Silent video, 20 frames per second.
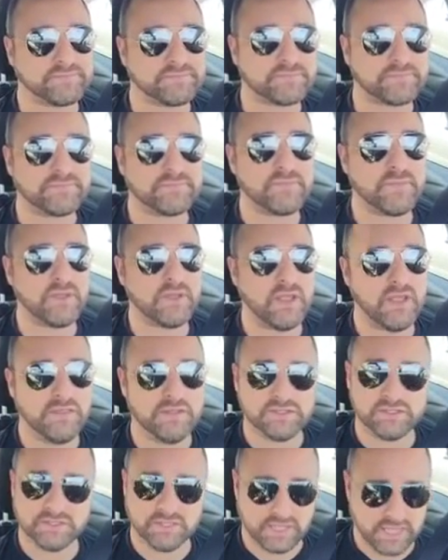I
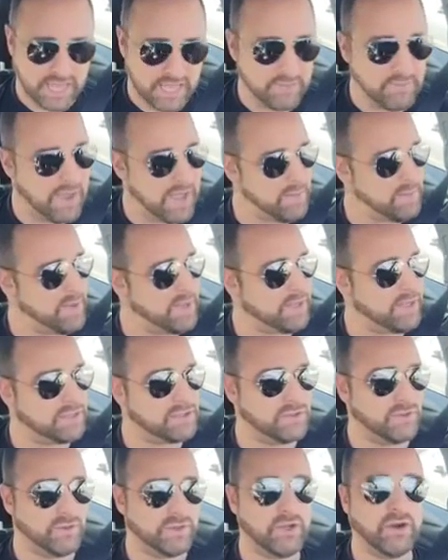can't think of anything
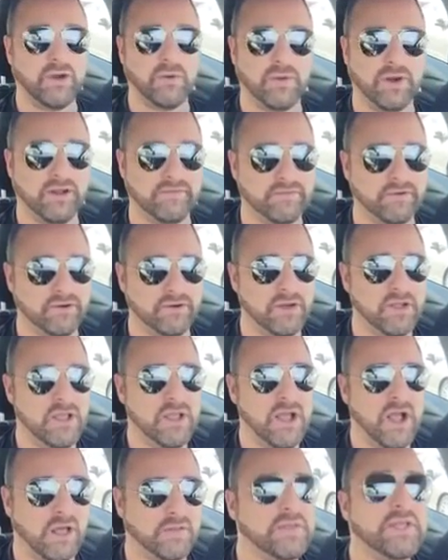worse to call
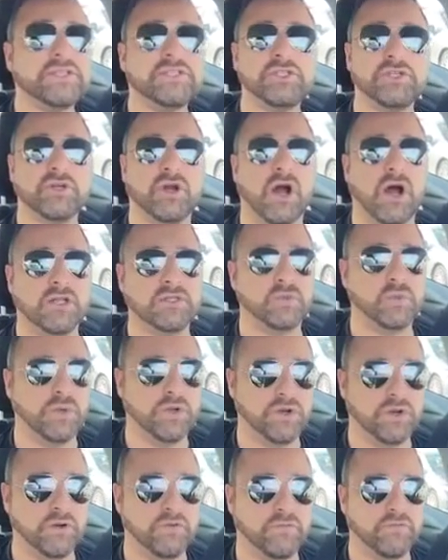yourself. That's just, like,
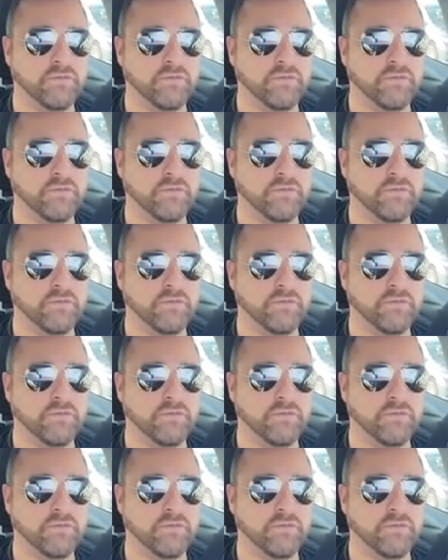ridiculous.